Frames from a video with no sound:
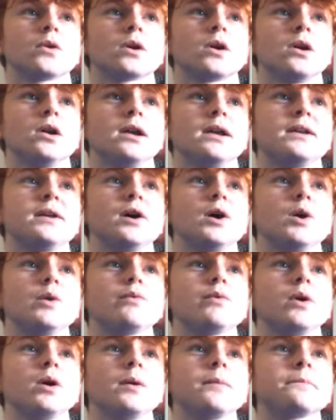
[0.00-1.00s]
Cleared it
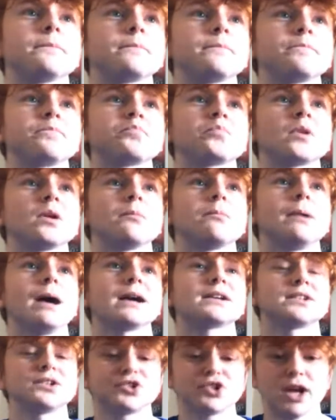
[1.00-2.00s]
over.
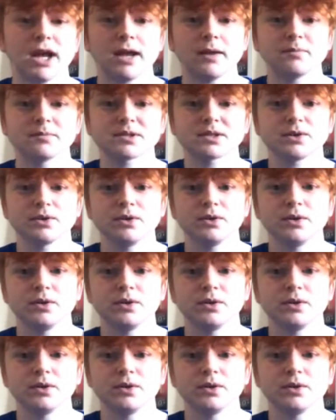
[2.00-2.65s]
Back to James.